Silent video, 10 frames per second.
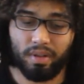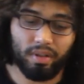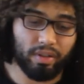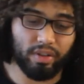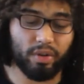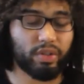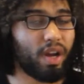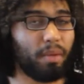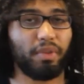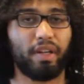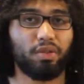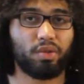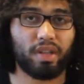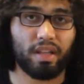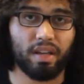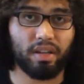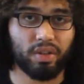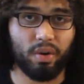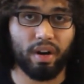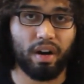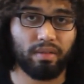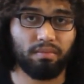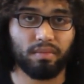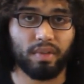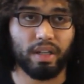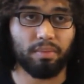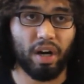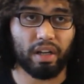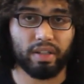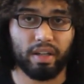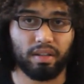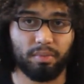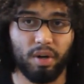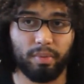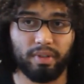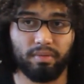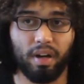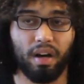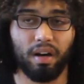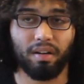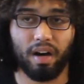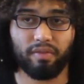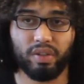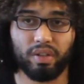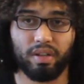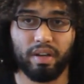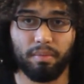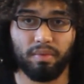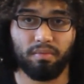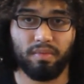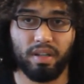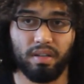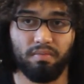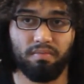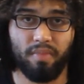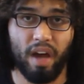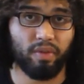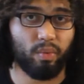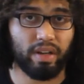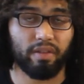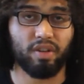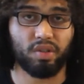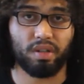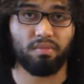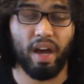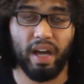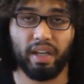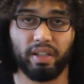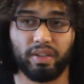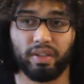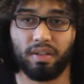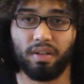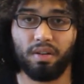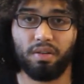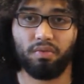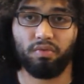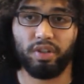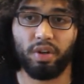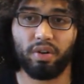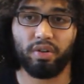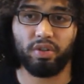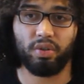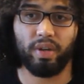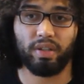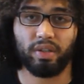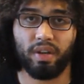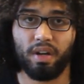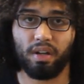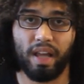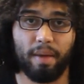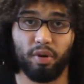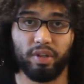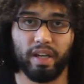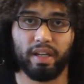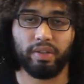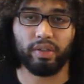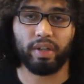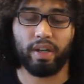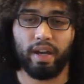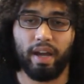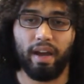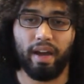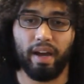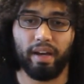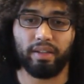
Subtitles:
There's a couple of interesting things going on in boxing at the moment. Obviously, the heavyweight division has returned to its glamour days, and